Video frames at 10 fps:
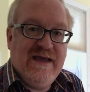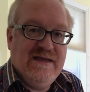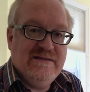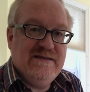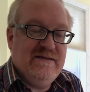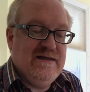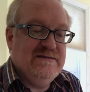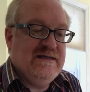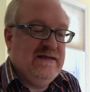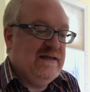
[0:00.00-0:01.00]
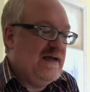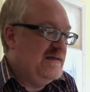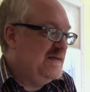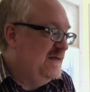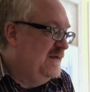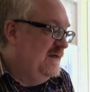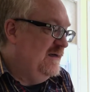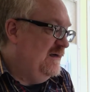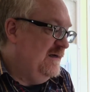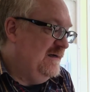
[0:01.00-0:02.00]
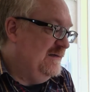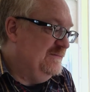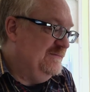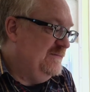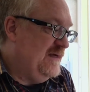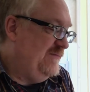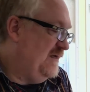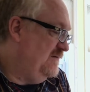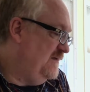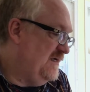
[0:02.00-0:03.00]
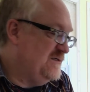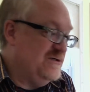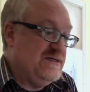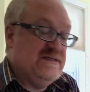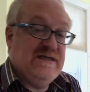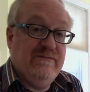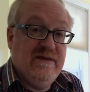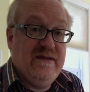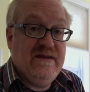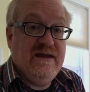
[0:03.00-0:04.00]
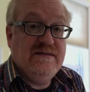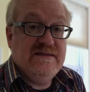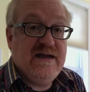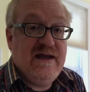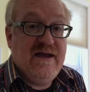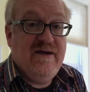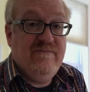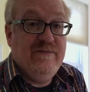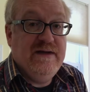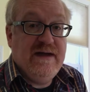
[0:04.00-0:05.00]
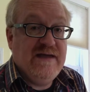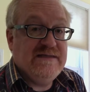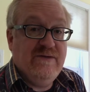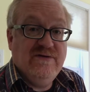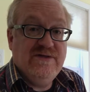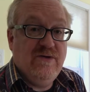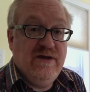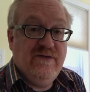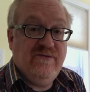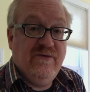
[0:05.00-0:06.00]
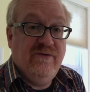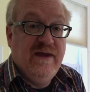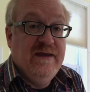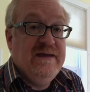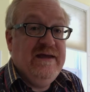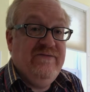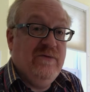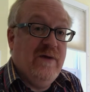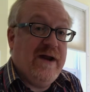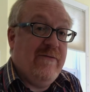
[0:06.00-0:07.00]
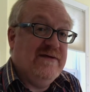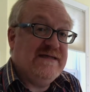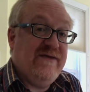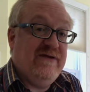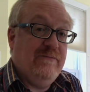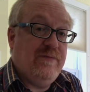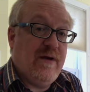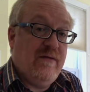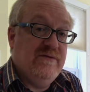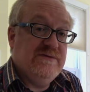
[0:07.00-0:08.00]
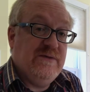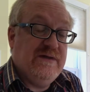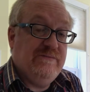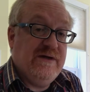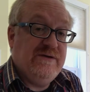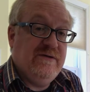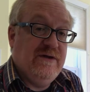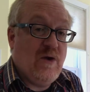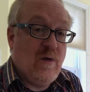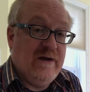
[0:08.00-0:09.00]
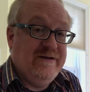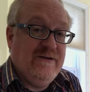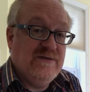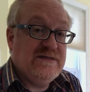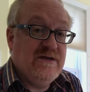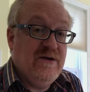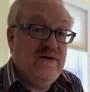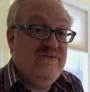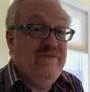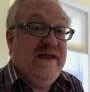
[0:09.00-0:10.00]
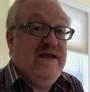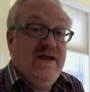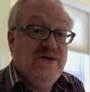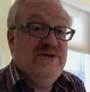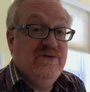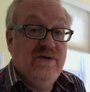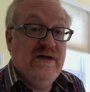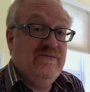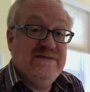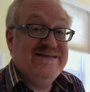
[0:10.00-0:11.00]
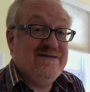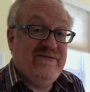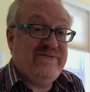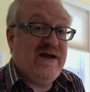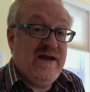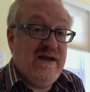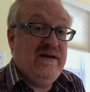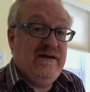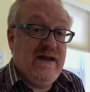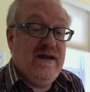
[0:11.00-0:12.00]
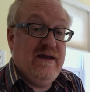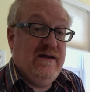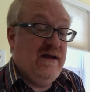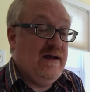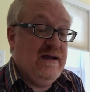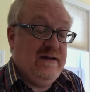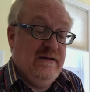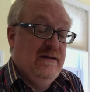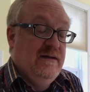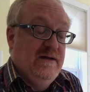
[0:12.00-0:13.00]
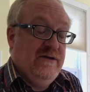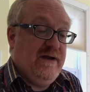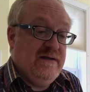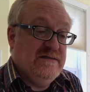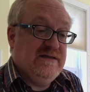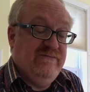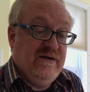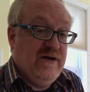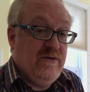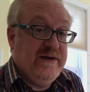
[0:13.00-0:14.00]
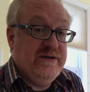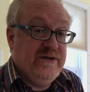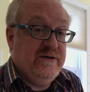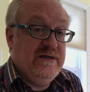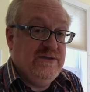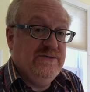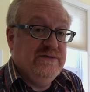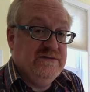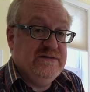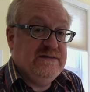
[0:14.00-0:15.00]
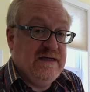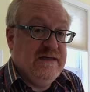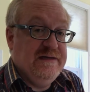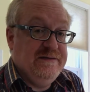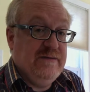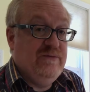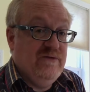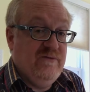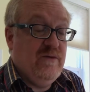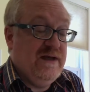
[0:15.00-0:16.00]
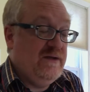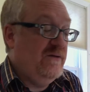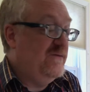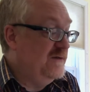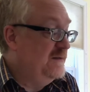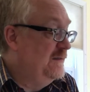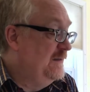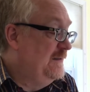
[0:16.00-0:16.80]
aids and things like that. I mean, these are just some of the things that I have, but as I was going through, even when I was having problems with the printer and the quality wasn't good, for making a tool it was still fine, and I created some very quick and dirty tools that proved quite useful.